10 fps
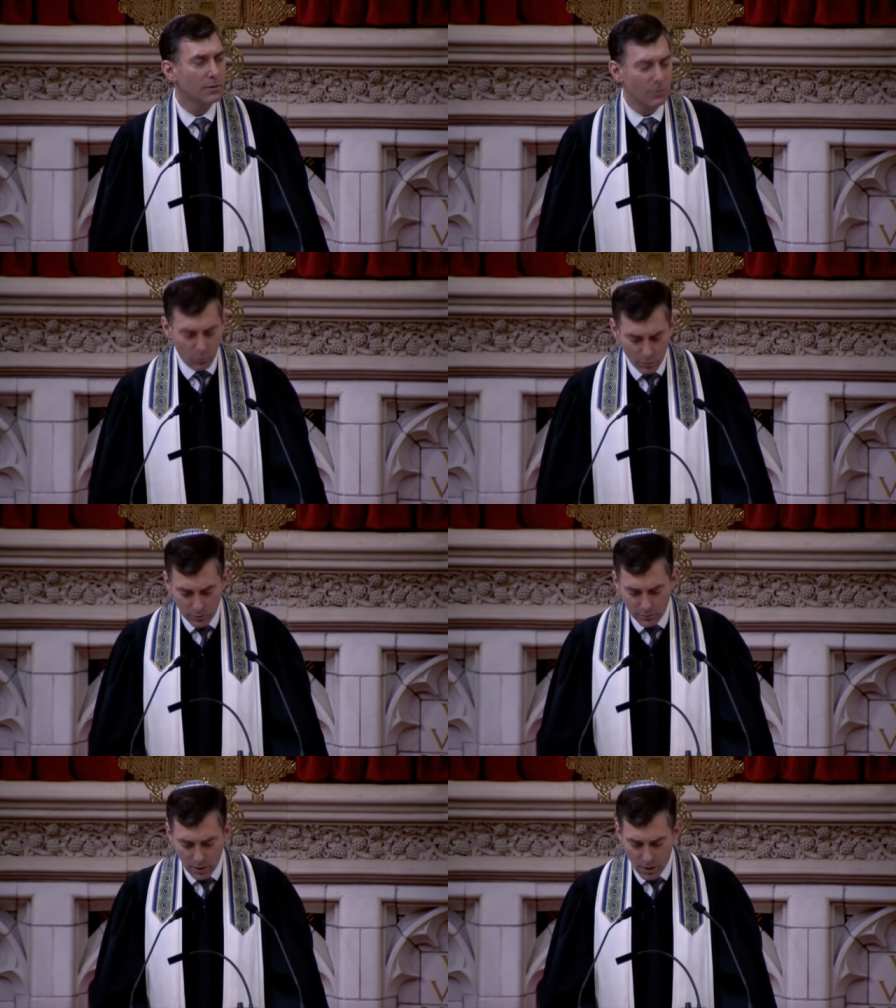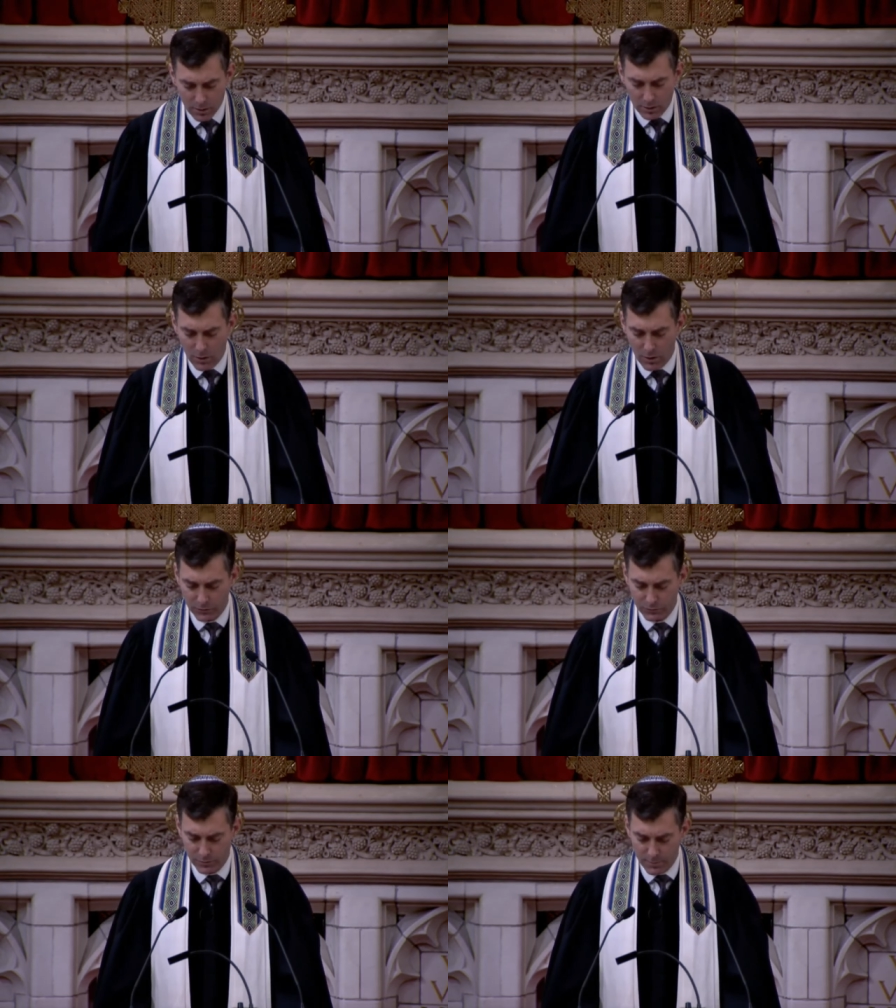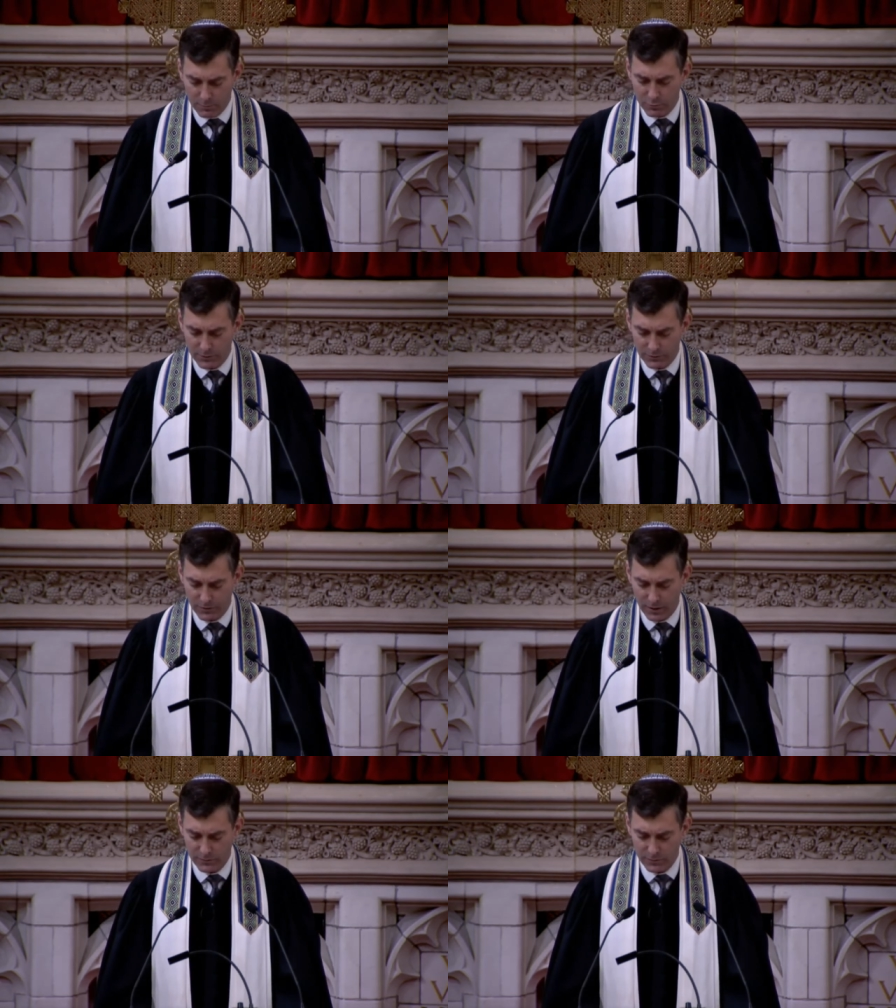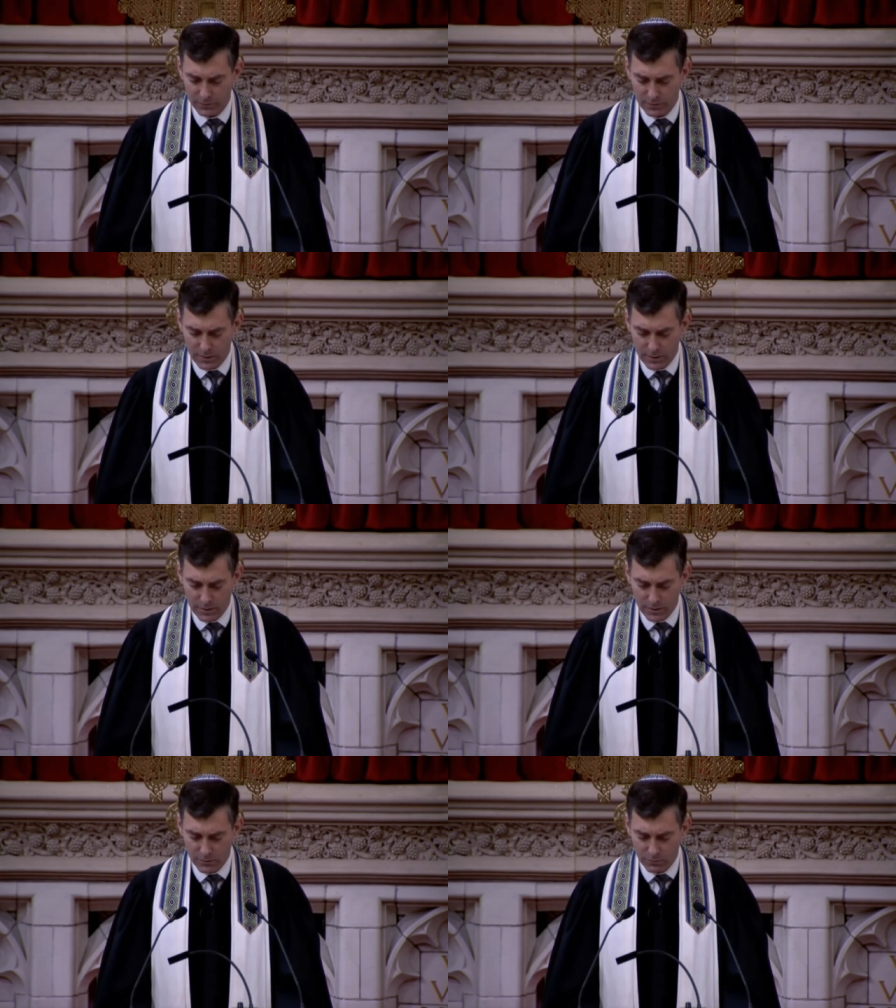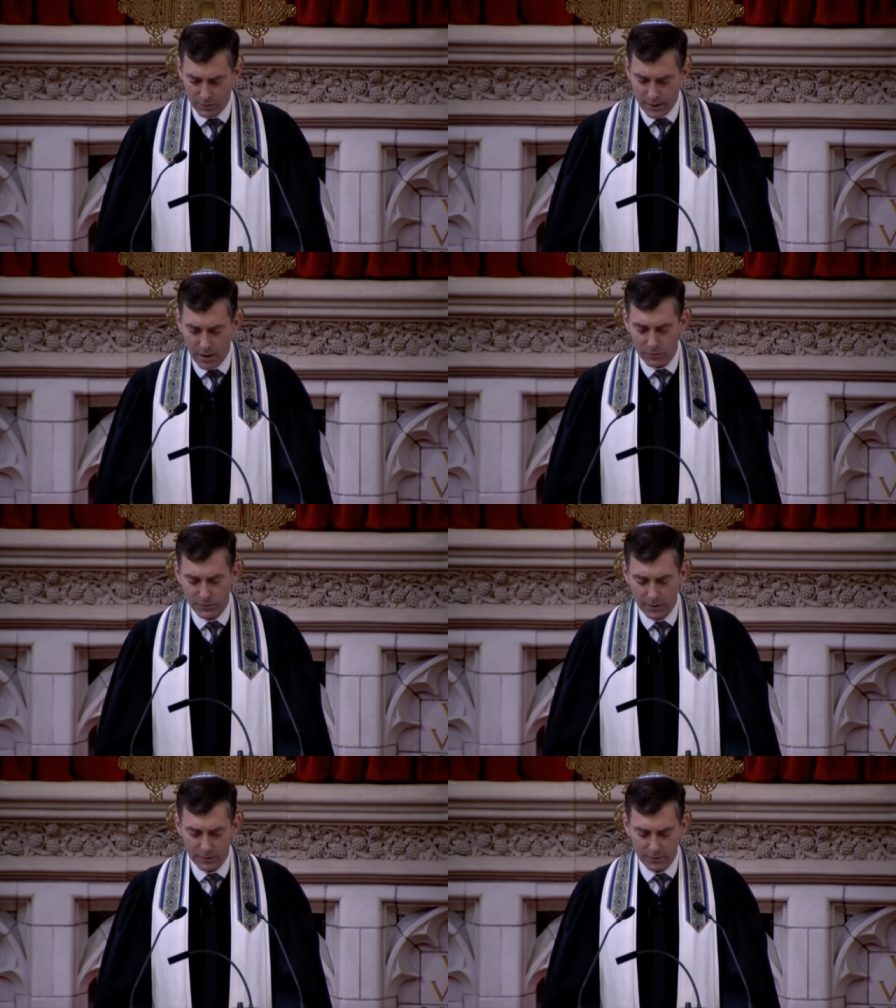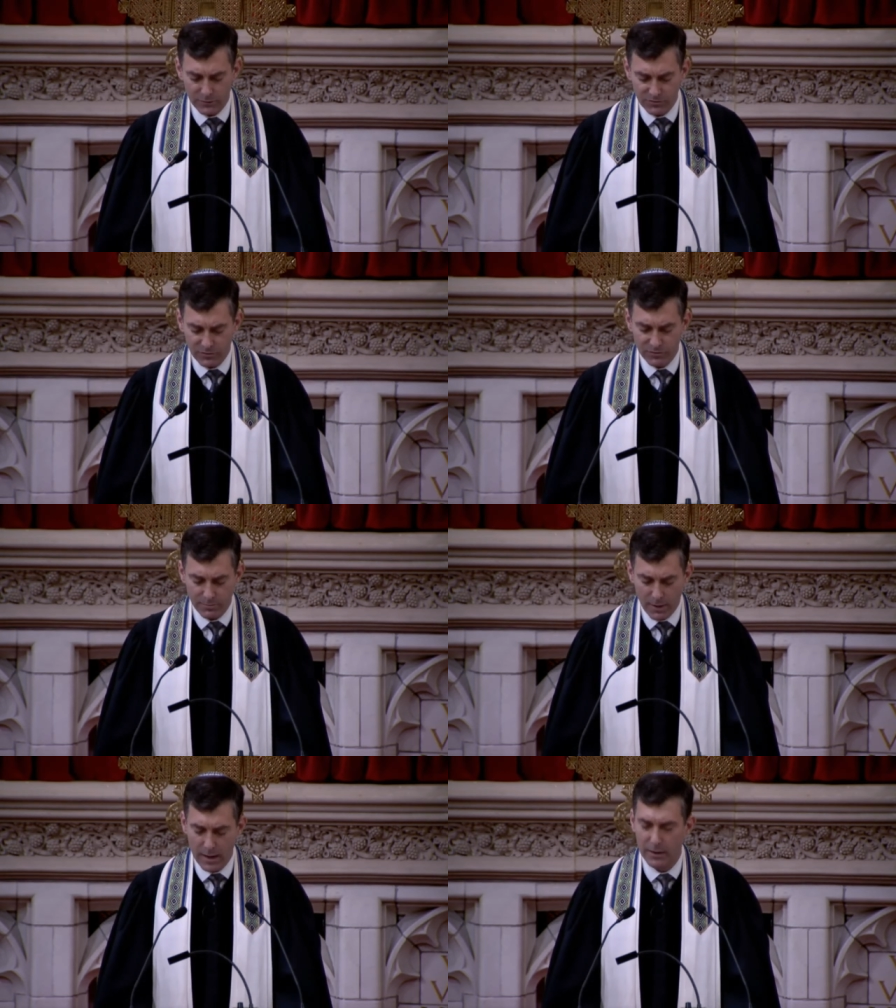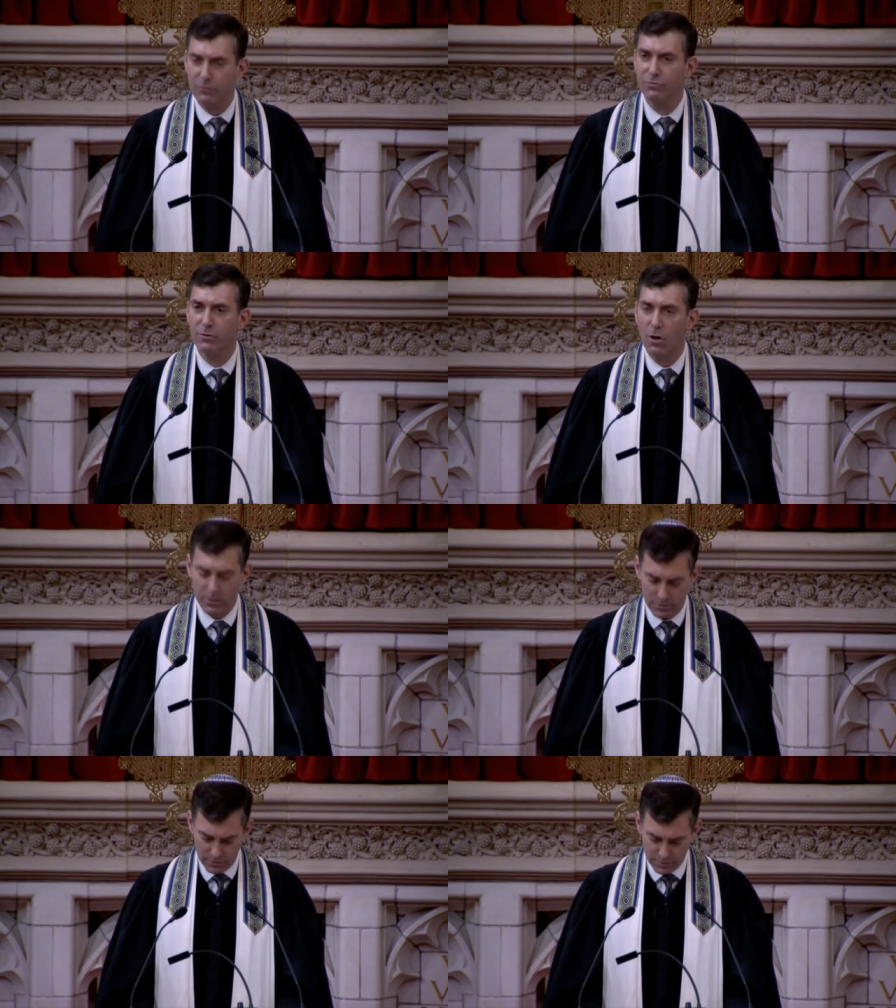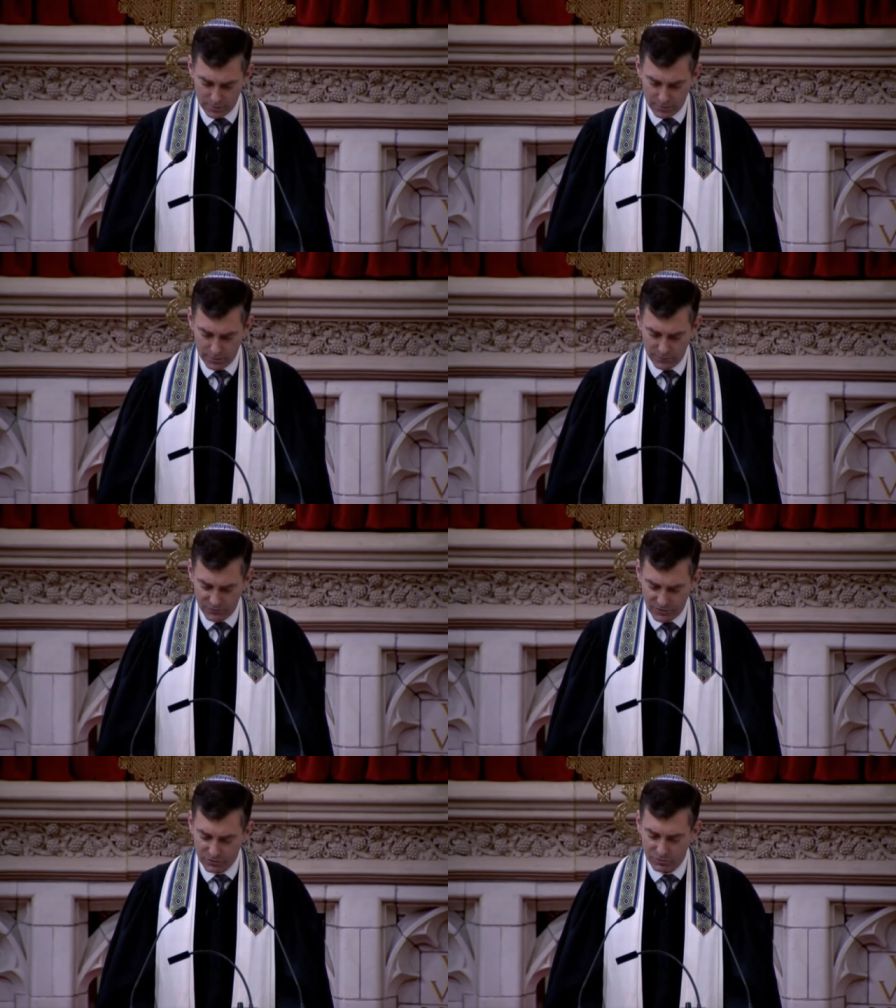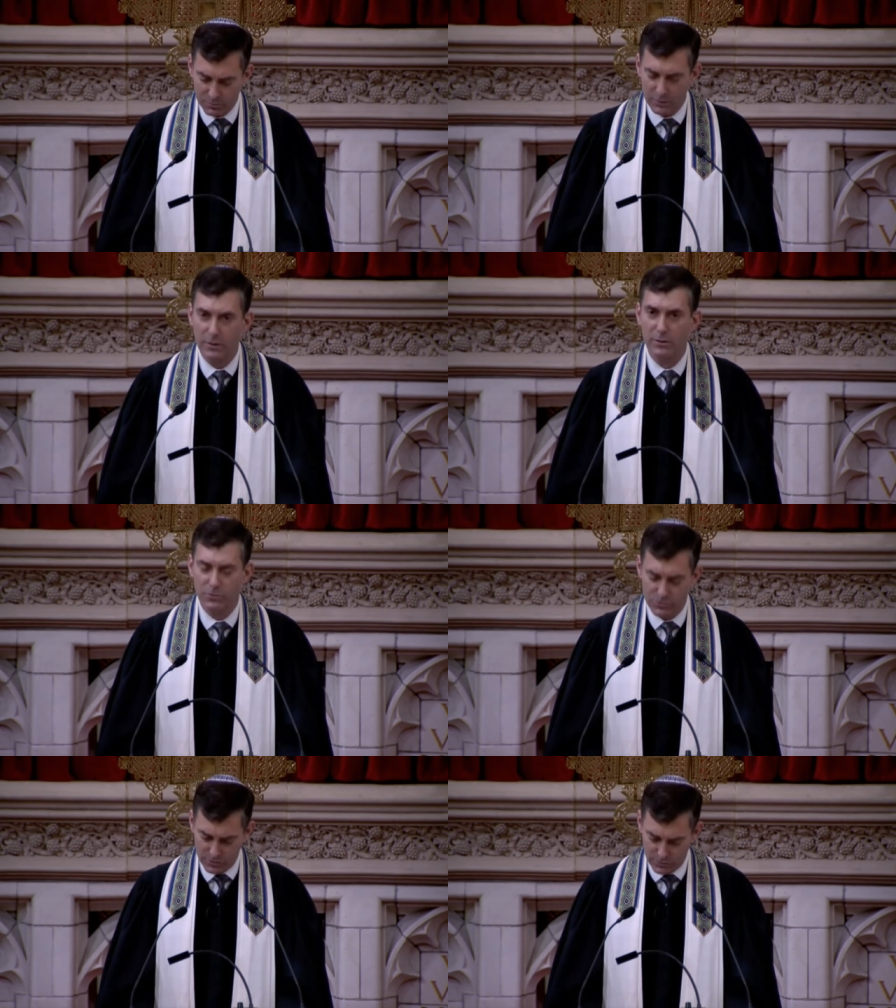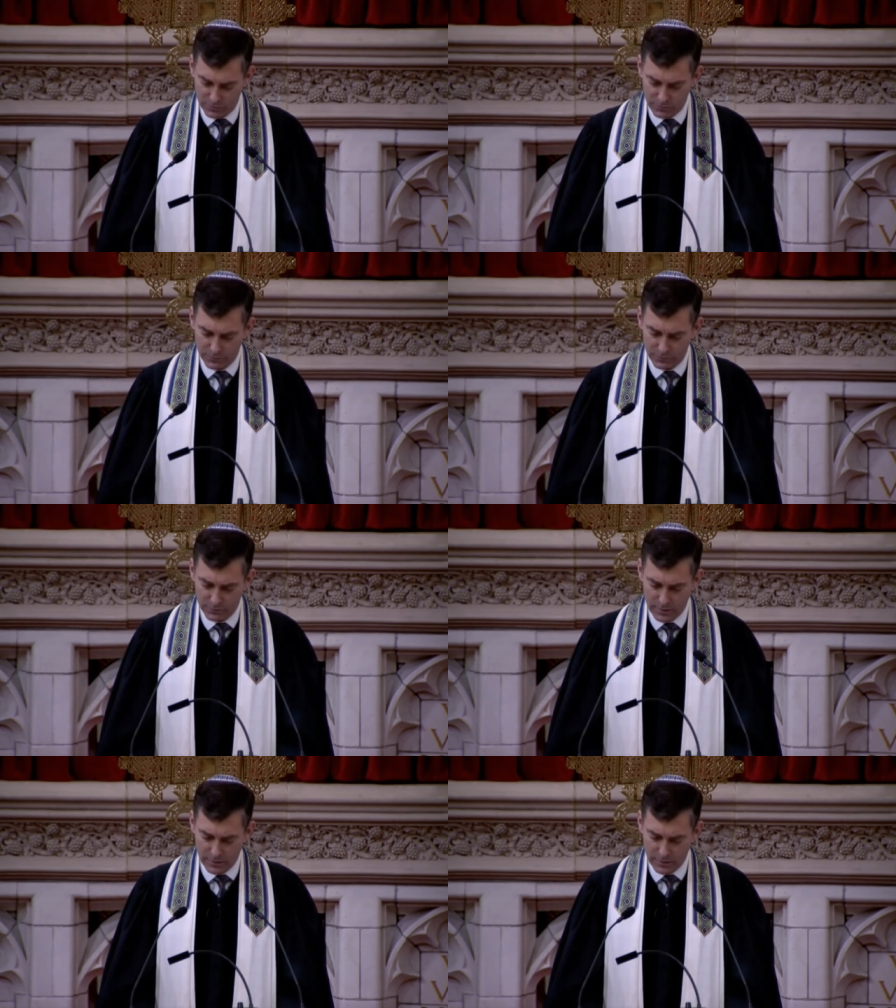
the World Holocaust Remembrance Center, recounting the systematic slaughter of six million Jews